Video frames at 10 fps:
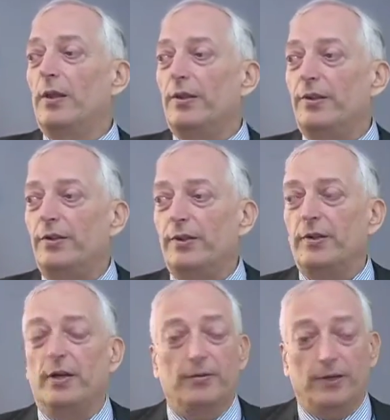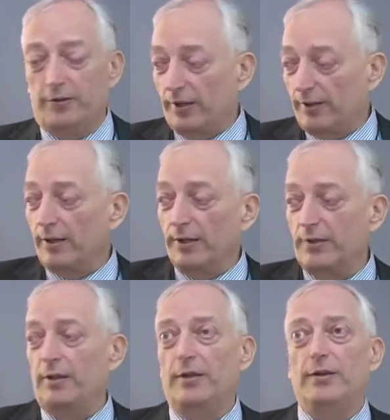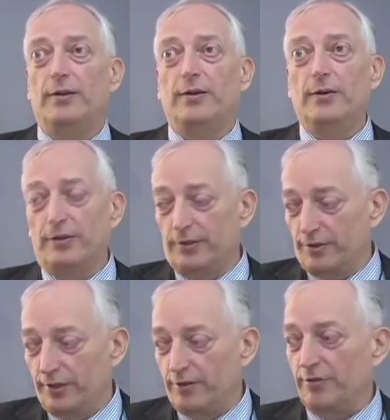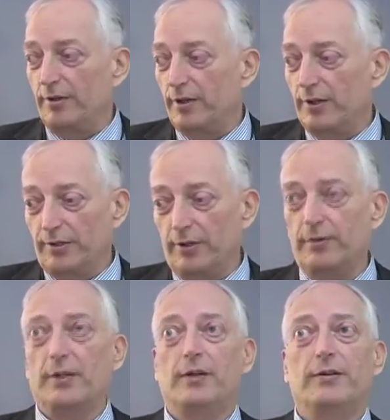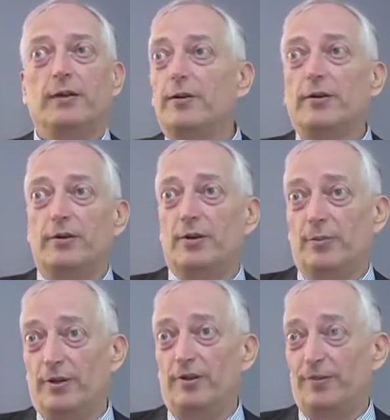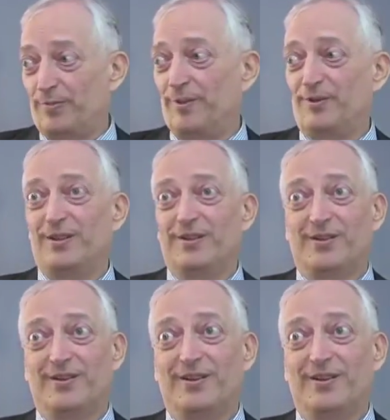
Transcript: This is going to be just like the EU. It's essentially a totalitarian communist project.